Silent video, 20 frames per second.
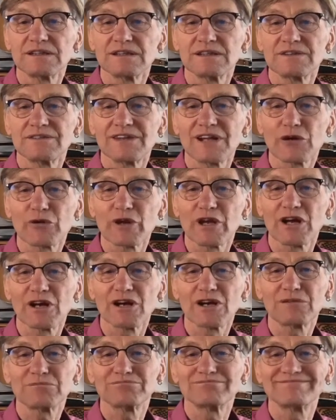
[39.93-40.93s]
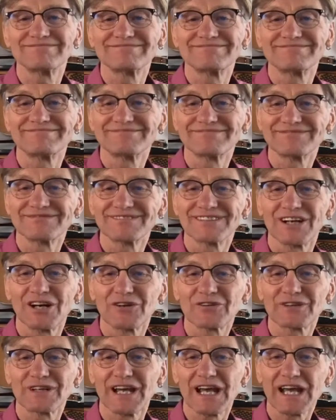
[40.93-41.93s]
There we are.
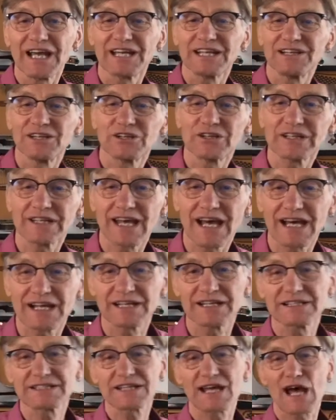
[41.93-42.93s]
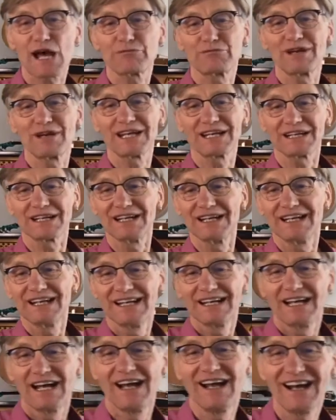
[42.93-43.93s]
Okay, look at that. It's happening.
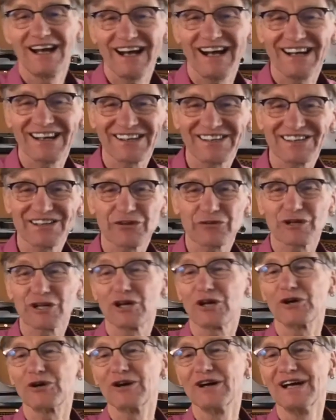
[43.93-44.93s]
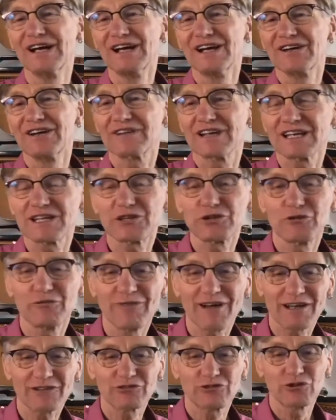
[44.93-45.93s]
There we go. Thank you,
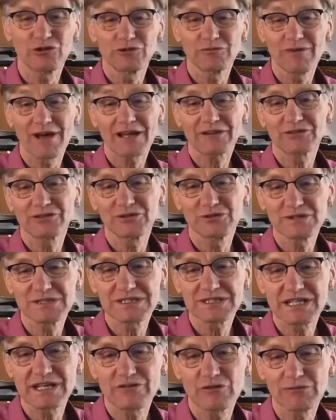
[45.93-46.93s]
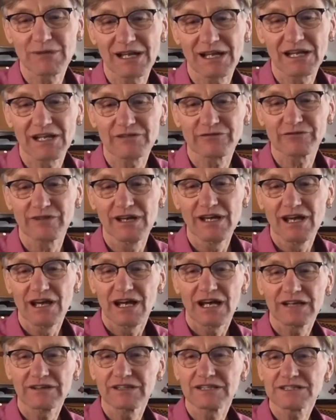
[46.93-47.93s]
Matthew. Matthew is saving my life.
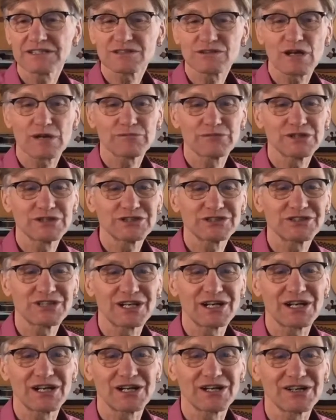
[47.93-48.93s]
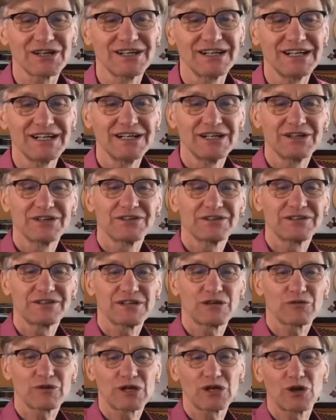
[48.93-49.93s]
I'm going to stop the share.
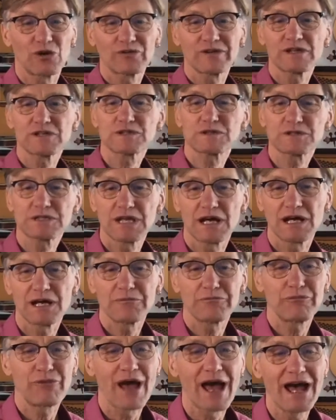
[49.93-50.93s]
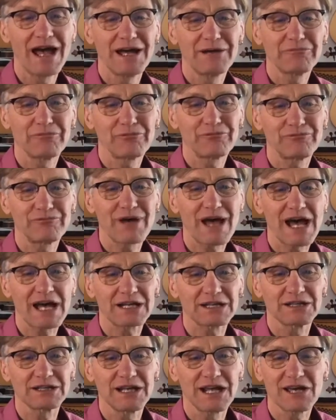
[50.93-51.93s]
There we go. There's Pat
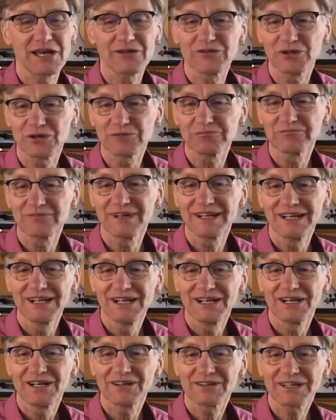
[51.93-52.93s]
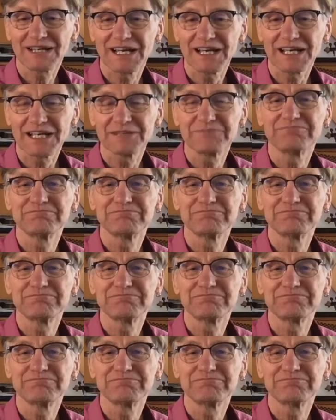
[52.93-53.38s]
and Heather. Okay.